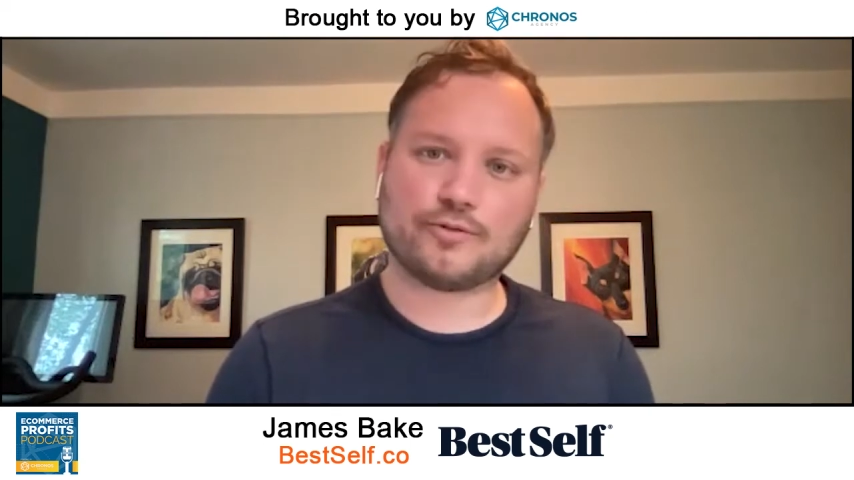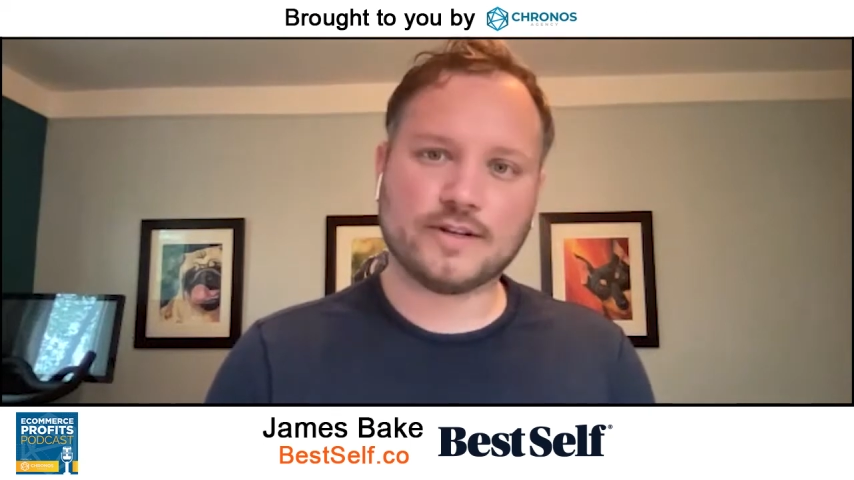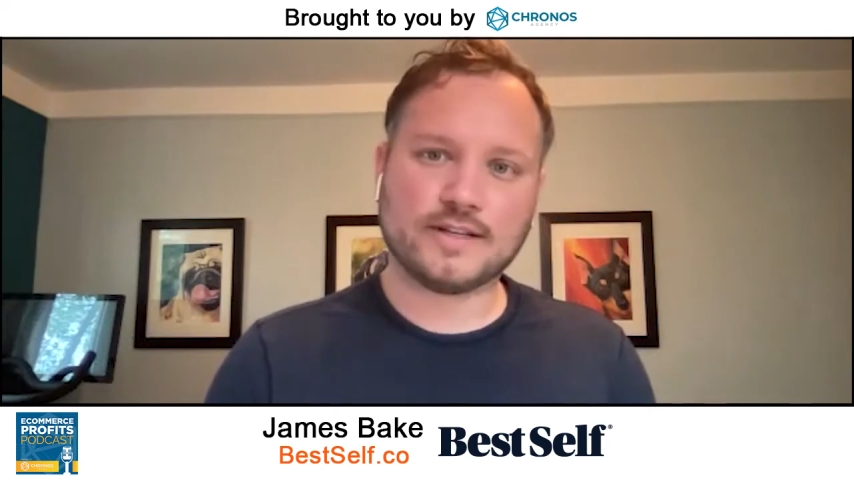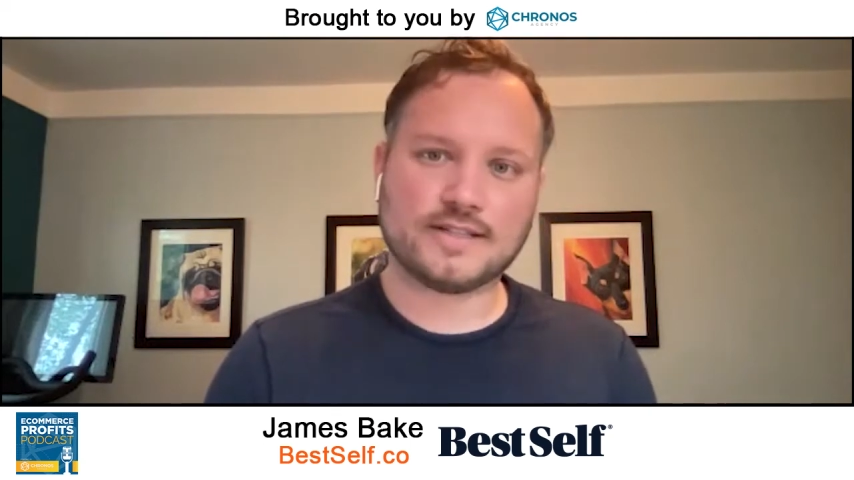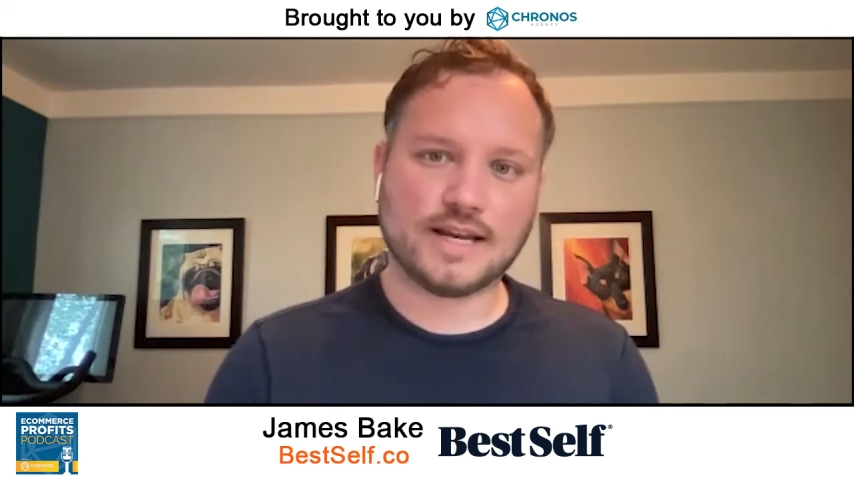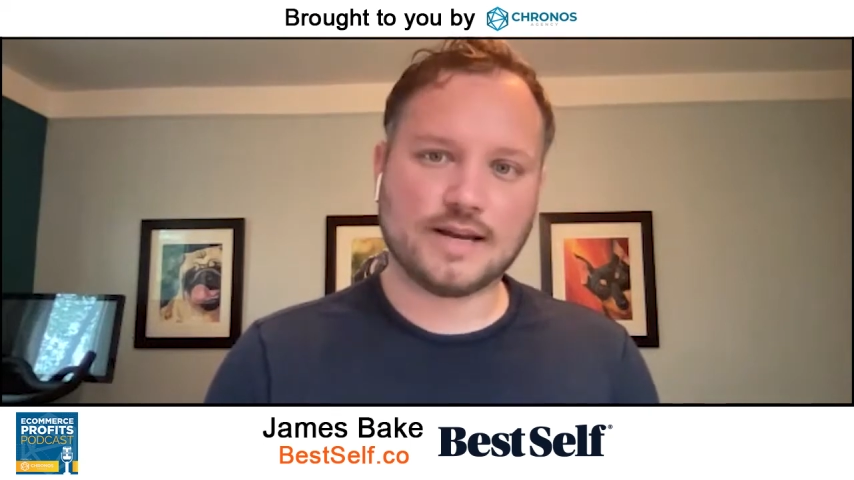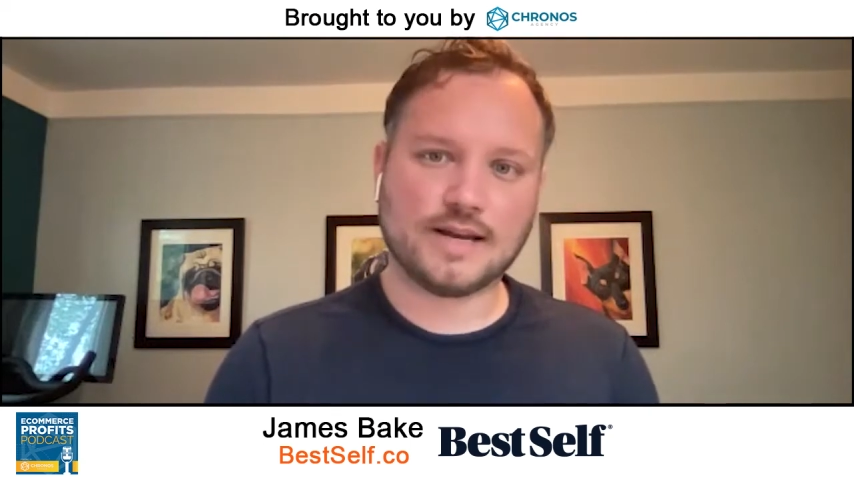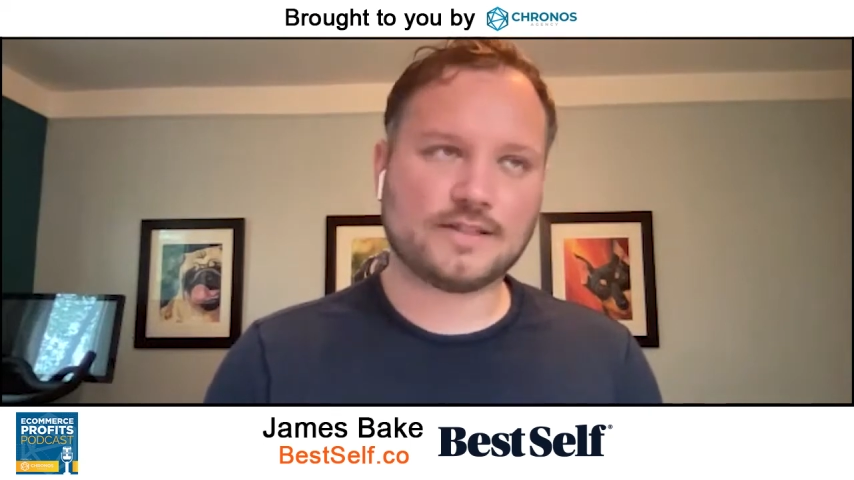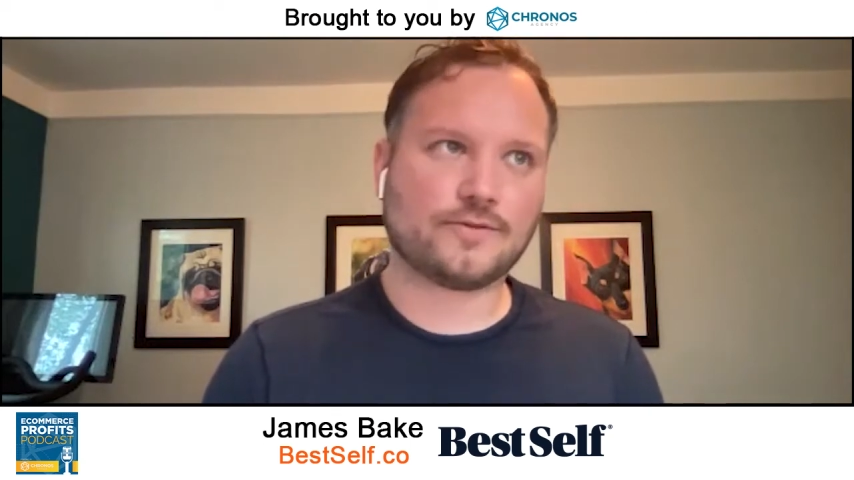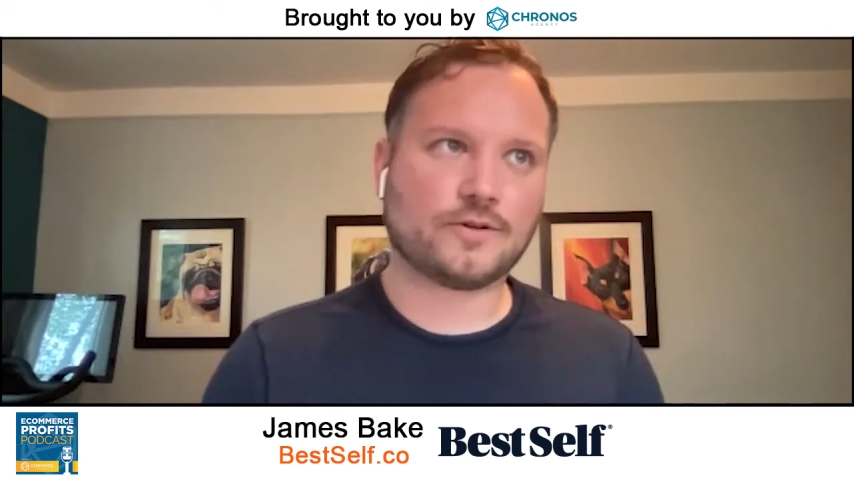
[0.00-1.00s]
printed
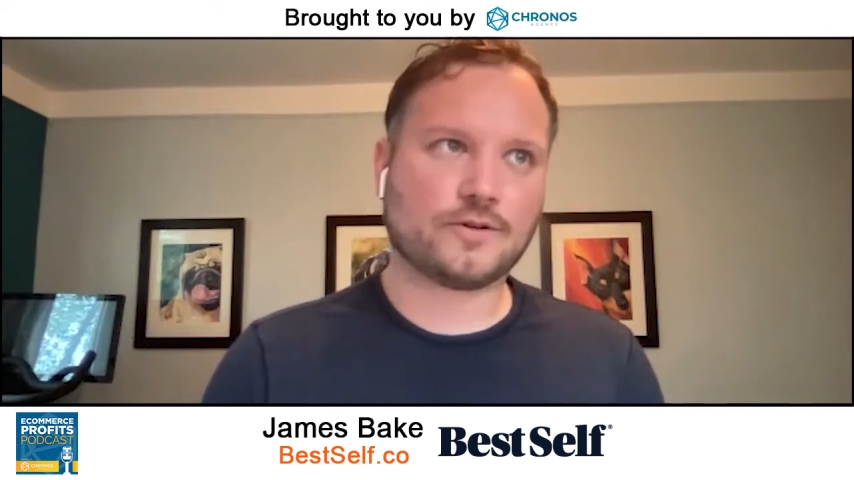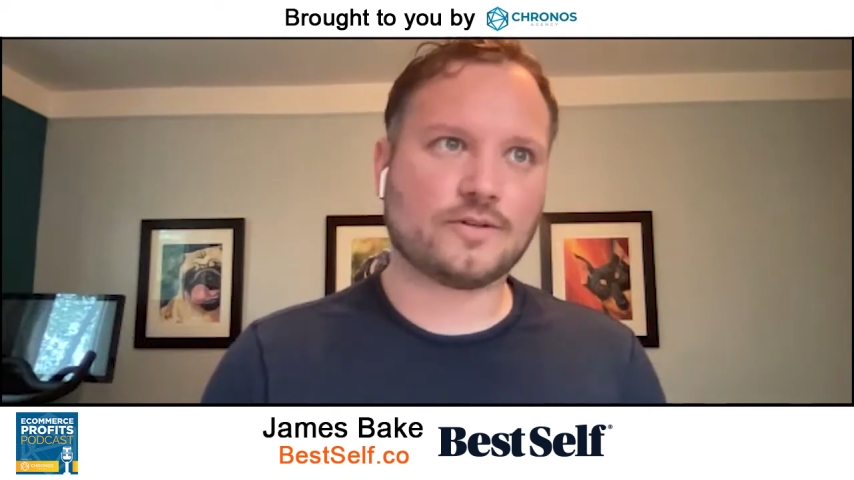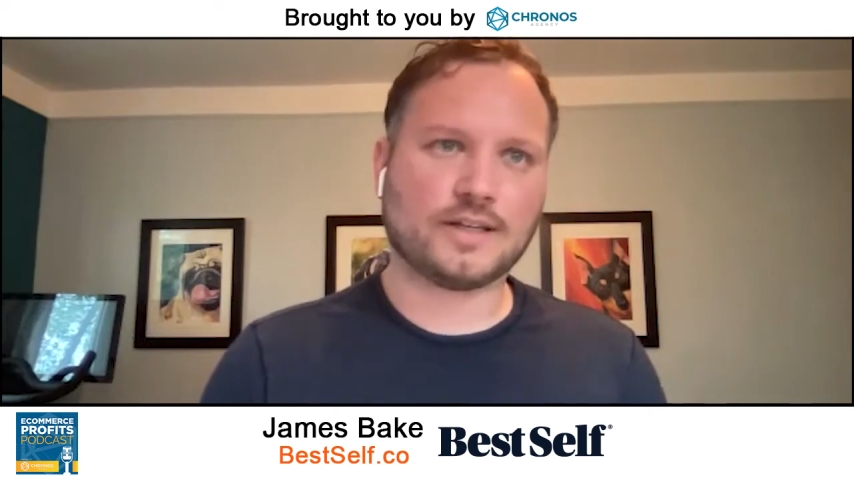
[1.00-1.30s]
statements for